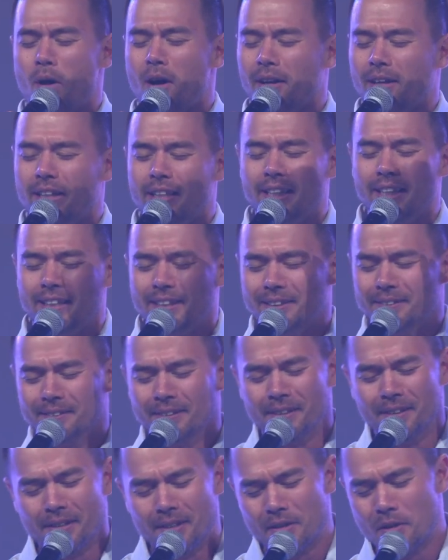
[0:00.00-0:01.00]
are good.
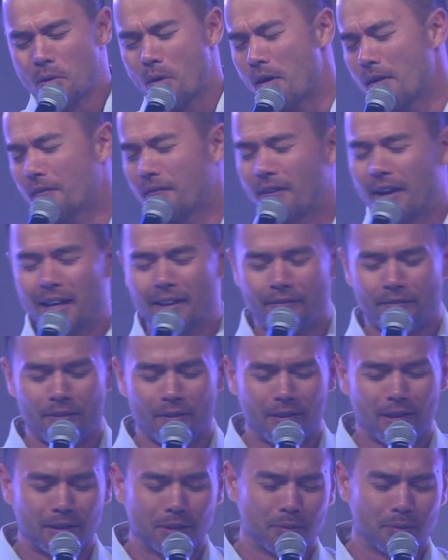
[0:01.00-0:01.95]
You are faithful.